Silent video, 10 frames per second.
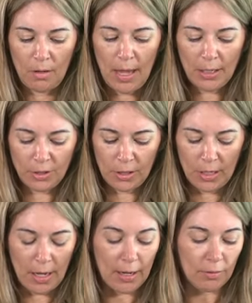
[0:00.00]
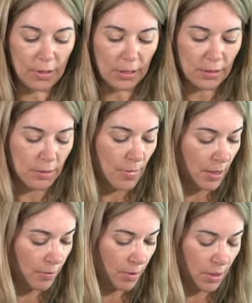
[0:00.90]
actually, I don't think it's going to
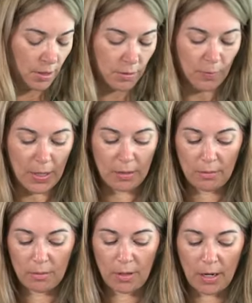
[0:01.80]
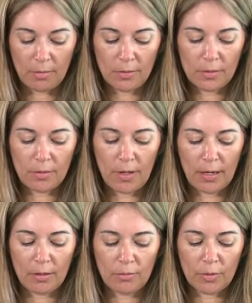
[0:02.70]
matter in the end. But okay, so
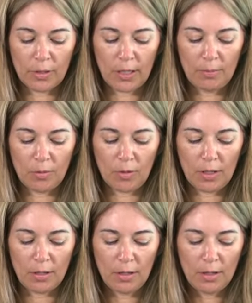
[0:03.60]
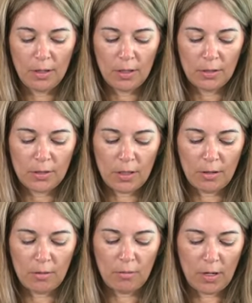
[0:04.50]
hang on. We're going to keep going.
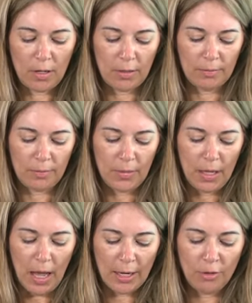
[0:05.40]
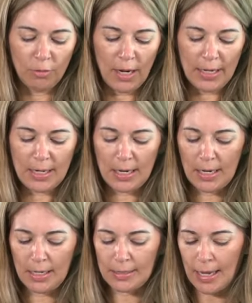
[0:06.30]
So um, I, you know what I
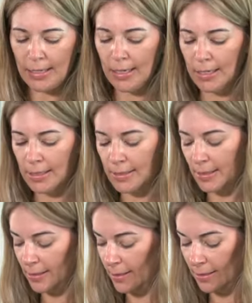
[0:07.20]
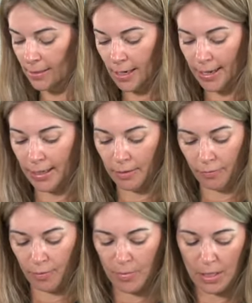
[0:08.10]
need is I need an assistant to die
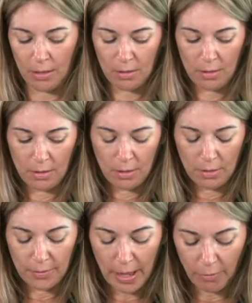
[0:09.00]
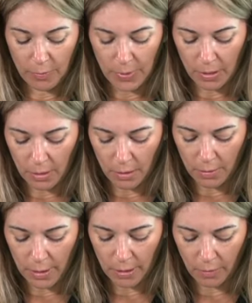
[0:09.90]
cut for me. That would be
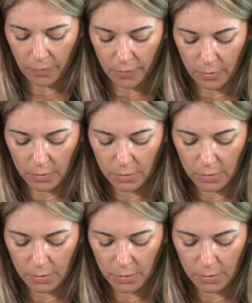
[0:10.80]
helpful.